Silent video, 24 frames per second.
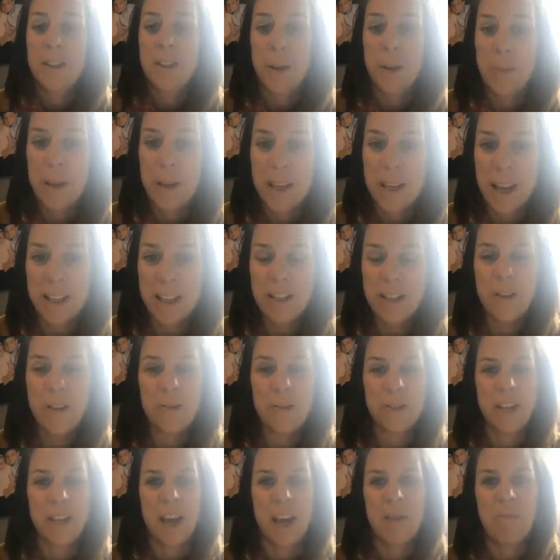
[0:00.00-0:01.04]
So, because of
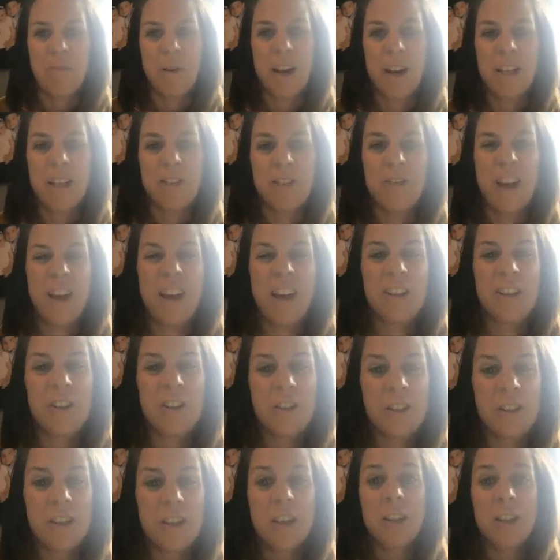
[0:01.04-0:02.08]
those non price
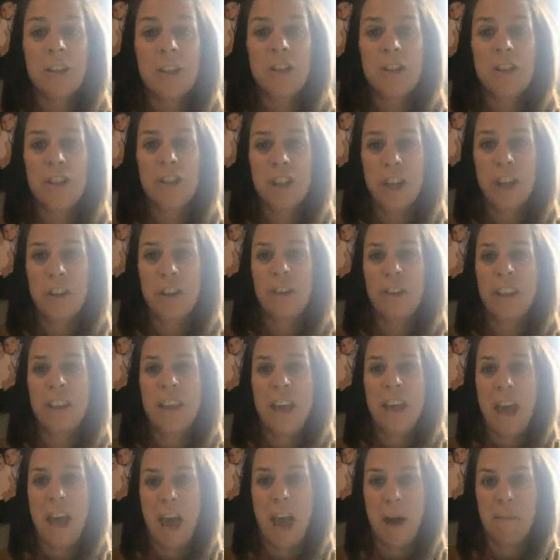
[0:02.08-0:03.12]
factors, shift
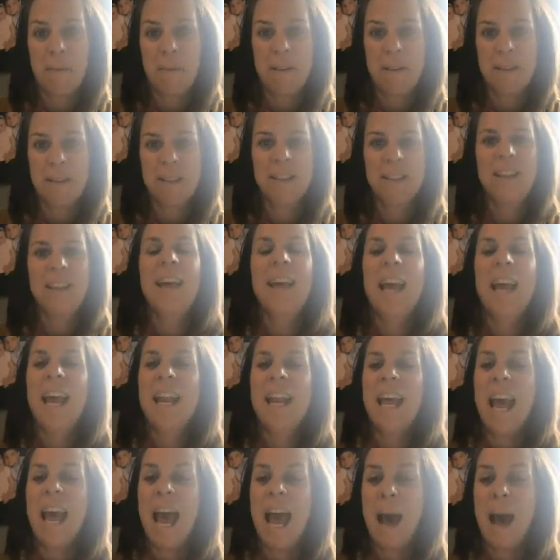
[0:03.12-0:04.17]
happens
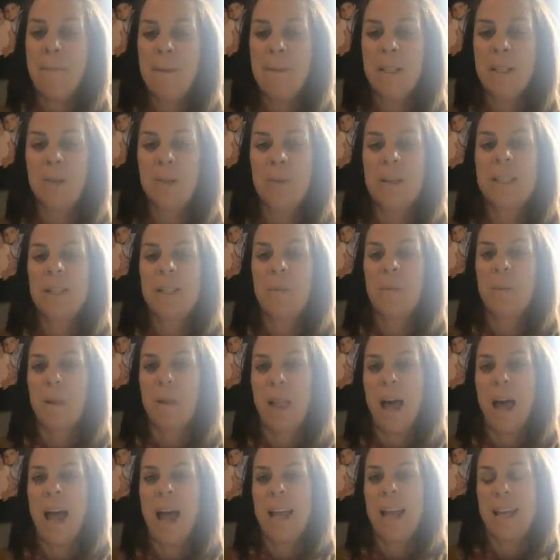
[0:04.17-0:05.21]
and it happens with
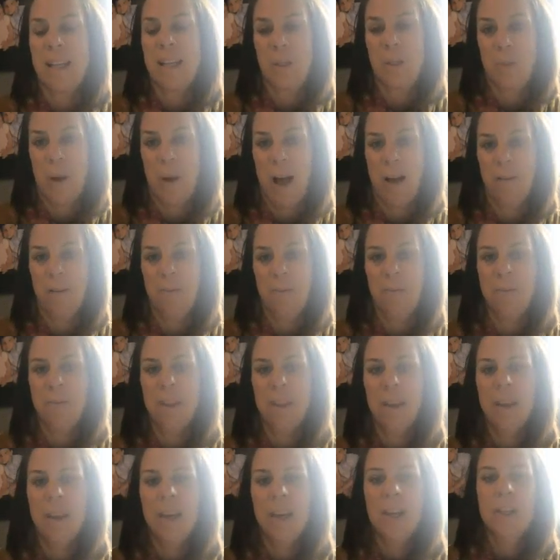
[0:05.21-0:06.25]
supply as well.
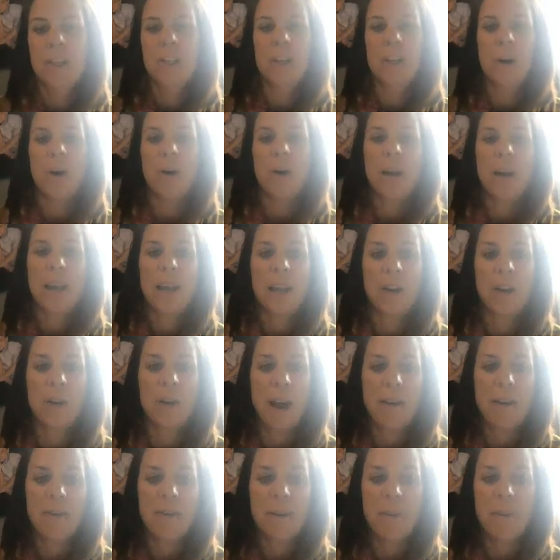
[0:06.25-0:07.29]
So, in
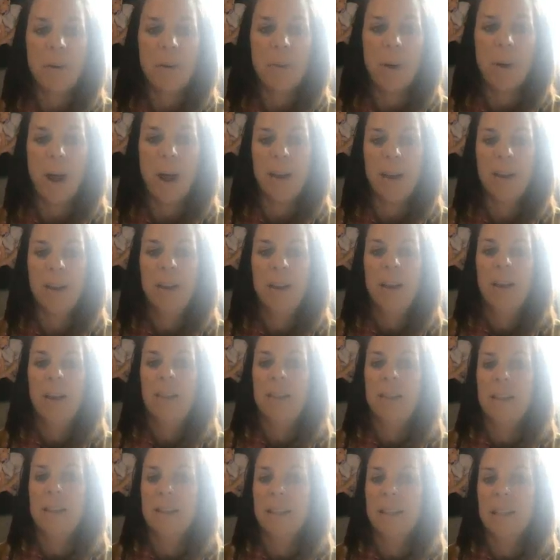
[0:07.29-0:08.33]
graph number one,
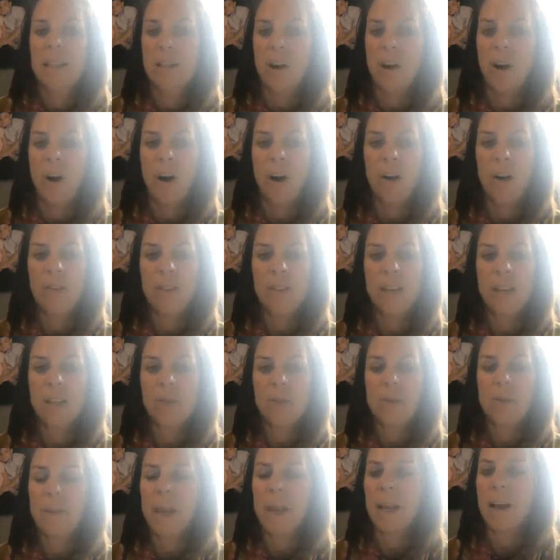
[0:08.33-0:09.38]
this is all
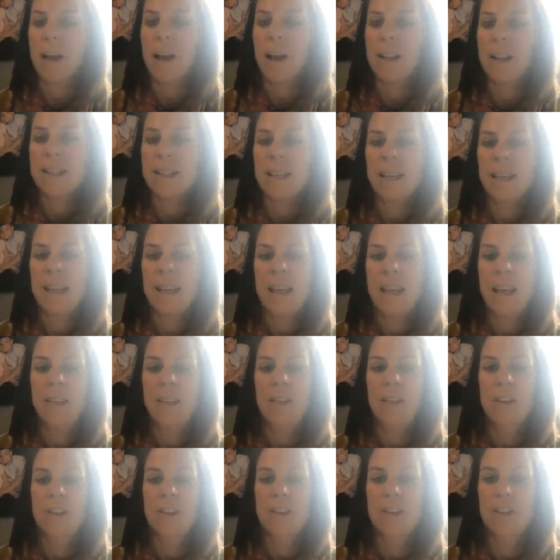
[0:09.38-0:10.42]
things remain constant and
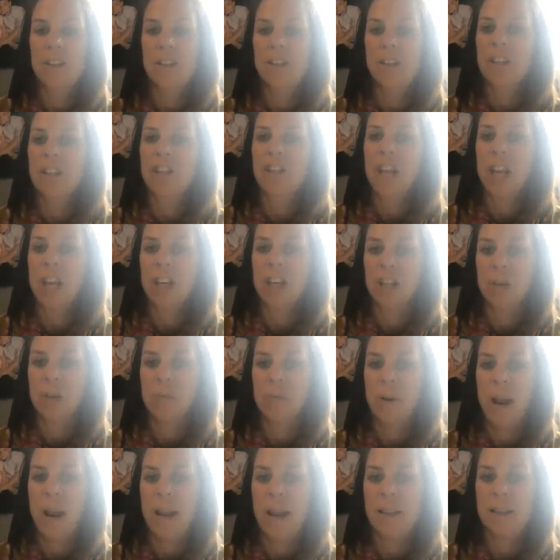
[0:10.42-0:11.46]
there's just a change in
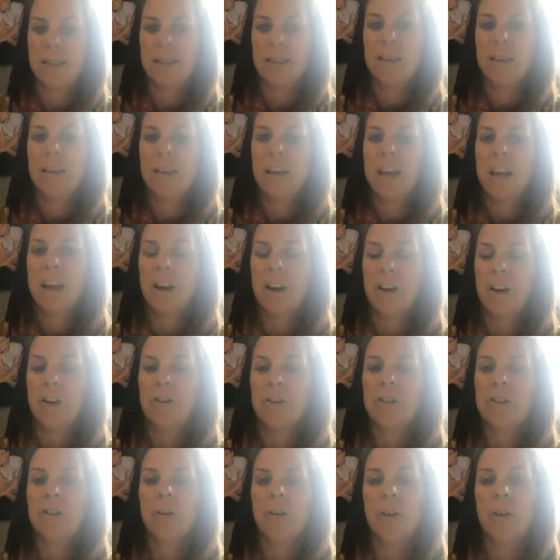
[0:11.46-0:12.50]
price.
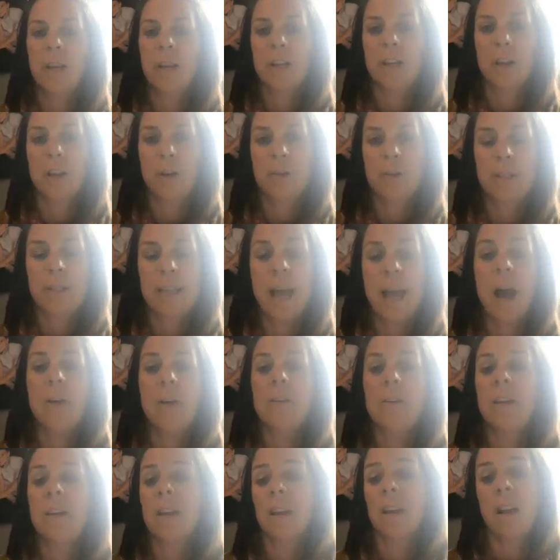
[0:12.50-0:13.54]
Arrow showing it goes
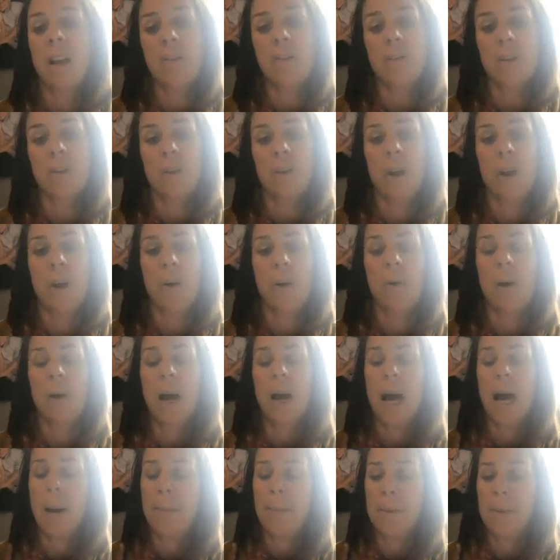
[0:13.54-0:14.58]
down. It could also go
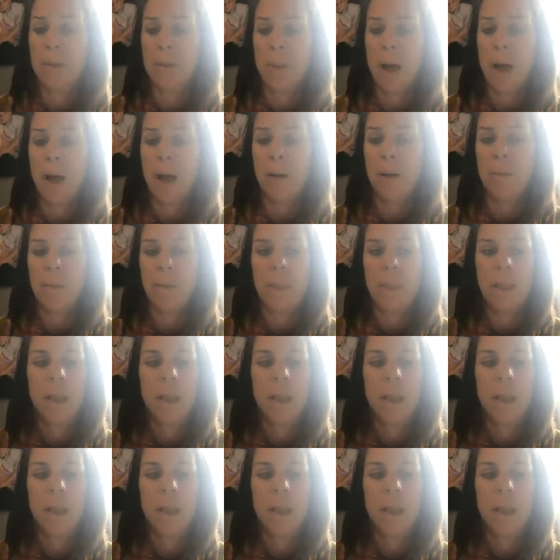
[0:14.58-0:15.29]
up as well.